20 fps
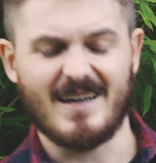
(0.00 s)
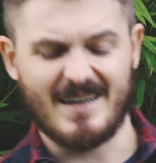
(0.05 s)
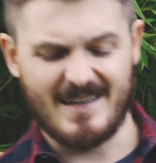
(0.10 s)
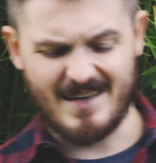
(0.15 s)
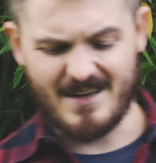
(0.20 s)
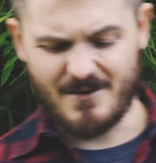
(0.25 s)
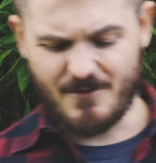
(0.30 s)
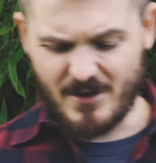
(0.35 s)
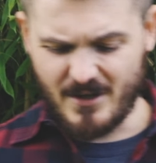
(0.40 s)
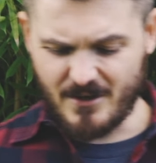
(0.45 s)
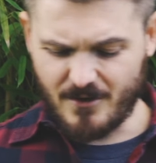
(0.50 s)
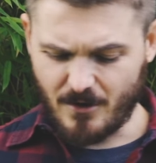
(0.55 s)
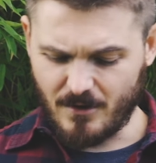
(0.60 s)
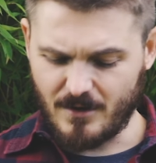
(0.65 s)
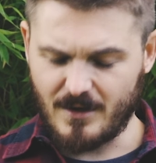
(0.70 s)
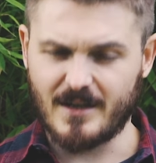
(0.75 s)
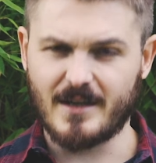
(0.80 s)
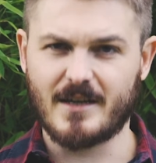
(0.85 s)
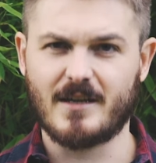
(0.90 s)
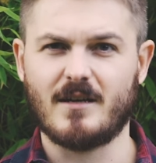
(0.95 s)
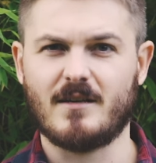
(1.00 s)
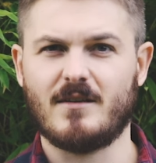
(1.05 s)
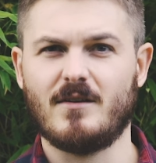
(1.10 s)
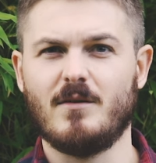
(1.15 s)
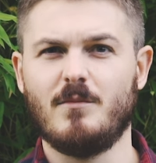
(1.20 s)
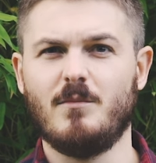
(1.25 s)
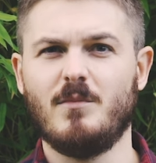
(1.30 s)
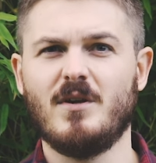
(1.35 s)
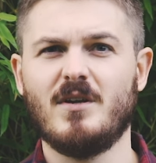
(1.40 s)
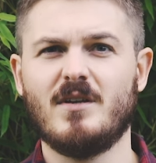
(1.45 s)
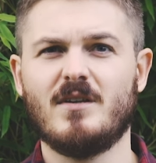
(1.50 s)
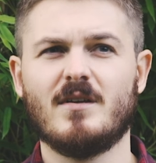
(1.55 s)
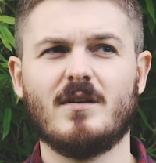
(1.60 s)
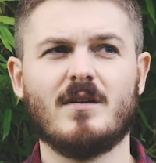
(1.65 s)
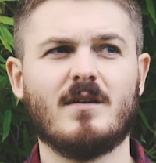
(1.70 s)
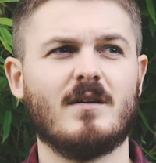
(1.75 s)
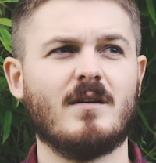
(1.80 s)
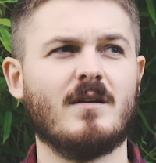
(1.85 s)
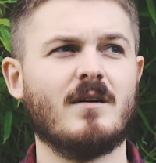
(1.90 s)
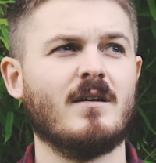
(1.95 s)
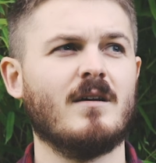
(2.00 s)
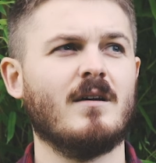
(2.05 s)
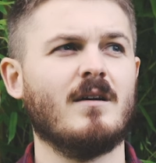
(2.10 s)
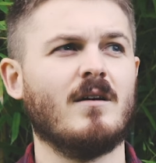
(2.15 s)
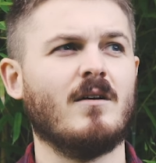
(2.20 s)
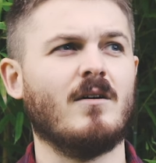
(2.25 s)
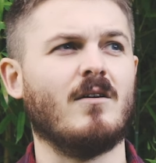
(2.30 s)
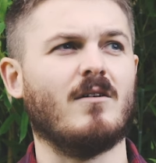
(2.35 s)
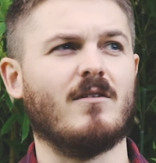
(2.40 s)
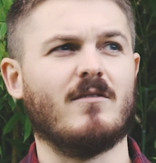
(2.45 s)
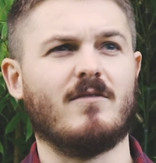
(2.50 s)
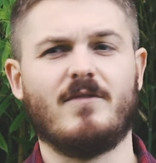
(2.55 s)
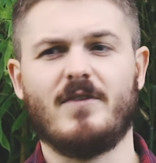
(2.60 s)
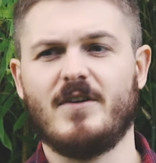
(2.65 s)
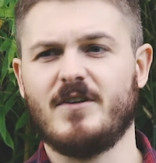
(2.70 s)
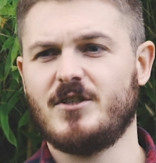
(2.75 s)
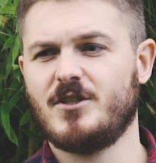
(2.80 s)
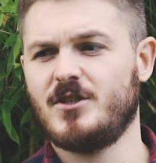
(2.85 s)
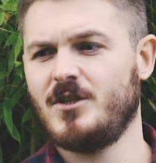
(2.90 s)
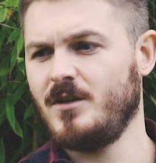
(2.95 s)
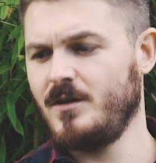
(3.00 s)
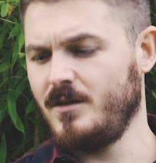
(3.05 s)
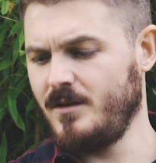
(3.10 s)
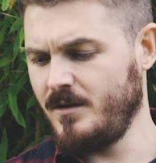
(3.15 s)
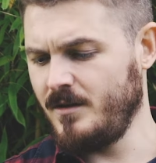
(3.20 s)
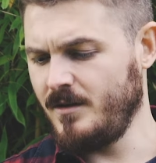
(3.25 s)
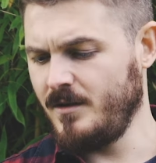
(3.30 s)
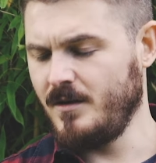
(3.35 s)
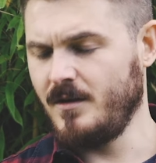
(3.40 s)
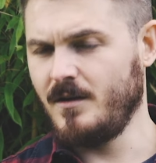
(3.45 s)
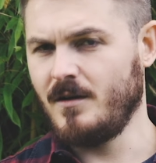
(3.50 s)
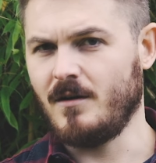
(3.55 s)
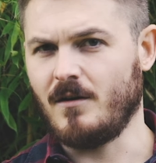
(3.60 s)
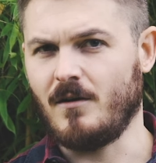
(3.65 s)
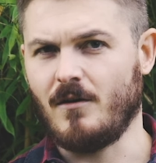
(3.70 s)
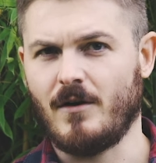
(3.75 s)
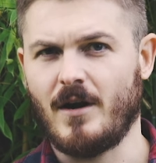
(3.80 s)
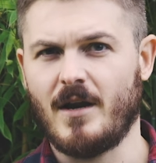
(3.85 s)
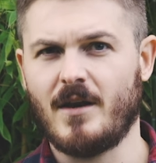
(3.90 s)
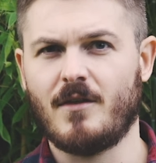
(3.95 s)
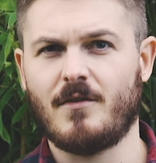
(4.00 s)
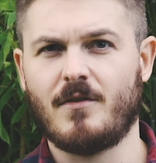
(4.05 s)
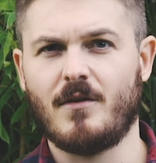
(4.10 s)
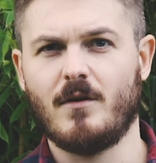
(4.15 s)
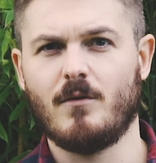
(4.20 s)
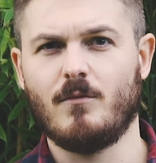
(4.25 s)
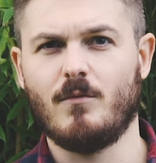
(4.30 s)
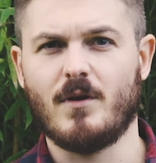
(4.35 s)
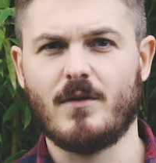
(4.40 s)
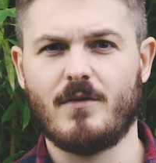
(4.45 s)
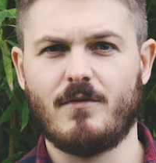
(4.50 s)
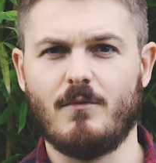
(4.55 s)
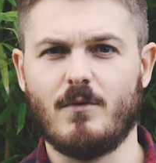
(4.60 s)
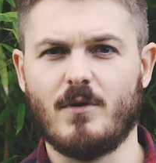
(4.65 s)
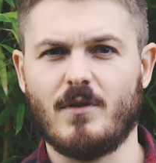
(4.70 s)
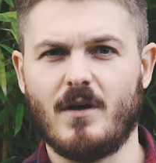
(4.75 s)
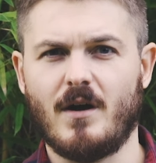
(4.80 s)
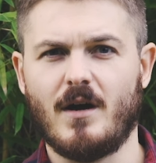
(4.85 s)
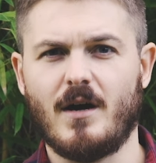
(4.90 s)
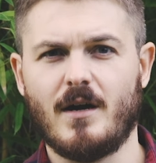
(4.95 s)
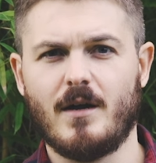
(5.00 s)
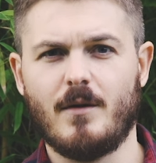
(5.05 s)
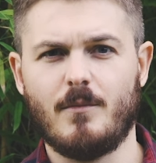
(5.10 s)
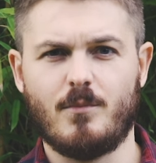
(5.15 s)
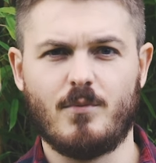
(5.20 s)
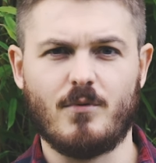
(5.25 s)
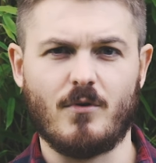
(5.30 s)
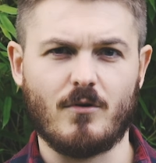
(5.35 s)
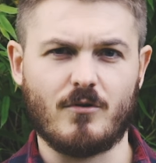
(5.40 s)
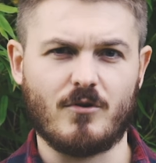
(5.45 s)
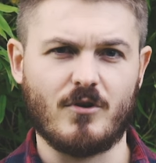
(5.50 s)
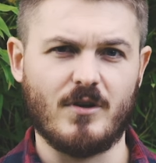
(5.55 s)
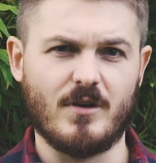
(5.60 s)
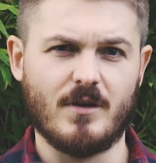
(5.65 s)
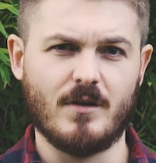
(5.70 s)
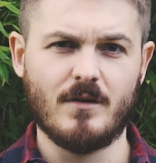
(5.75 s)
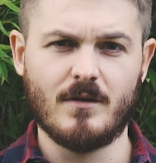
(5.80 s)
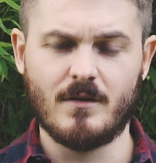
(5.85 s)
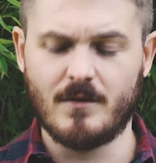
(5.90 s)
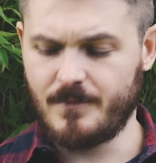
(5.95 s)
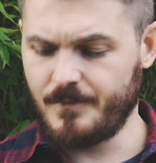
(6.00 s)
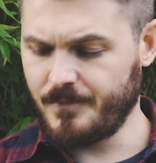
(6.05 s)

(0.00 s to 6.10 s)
I really don't like cutting meat or fish or anything with a high protein